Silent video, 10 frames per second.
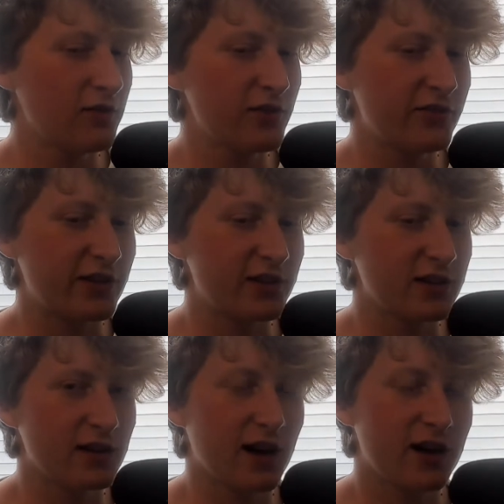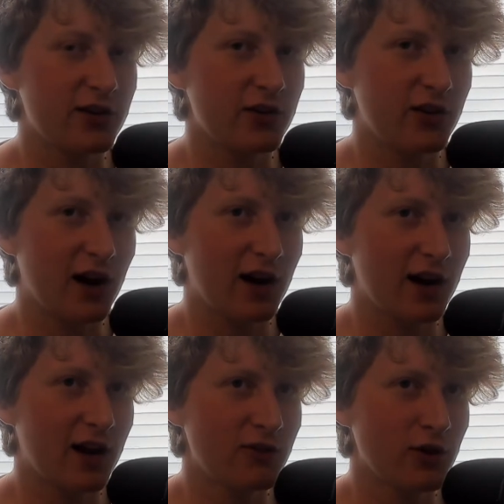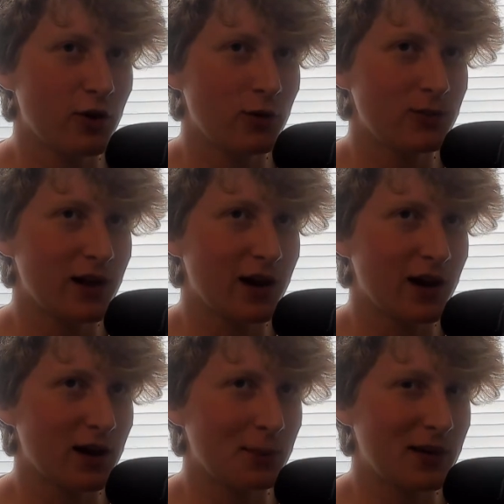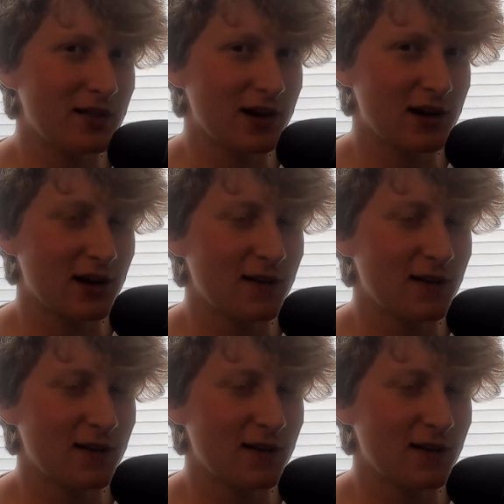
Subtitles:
a feeling, I don't know, I have a hope that I can be like